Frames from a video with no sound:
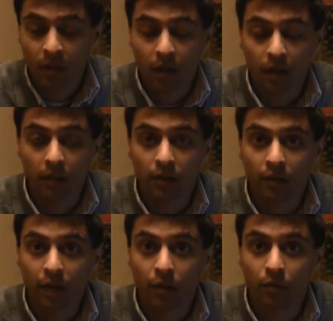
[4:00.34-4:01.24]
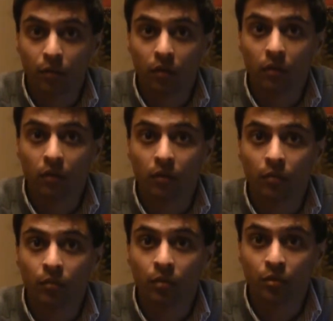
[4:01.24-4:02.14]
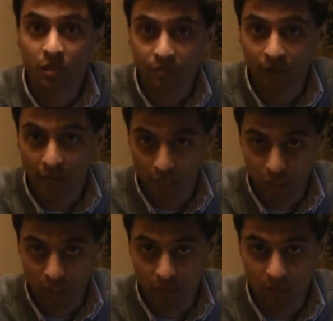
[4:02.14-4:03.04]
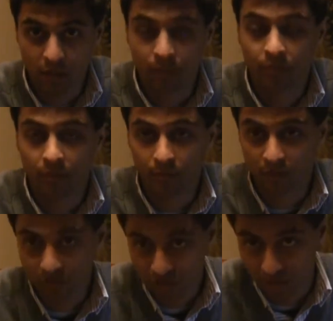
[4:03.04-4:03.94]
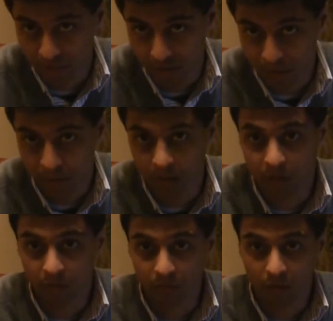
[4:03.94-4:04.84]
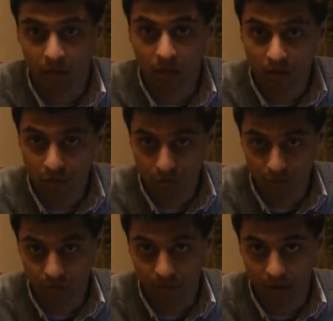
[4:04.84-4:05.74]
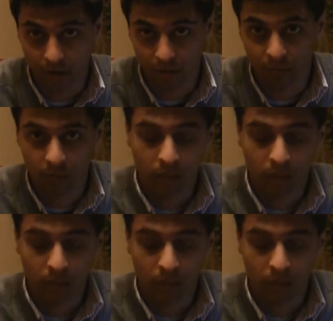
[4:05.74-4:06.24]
and they tried to crucify Jesus, and from the Christian perspective, they did crucify him.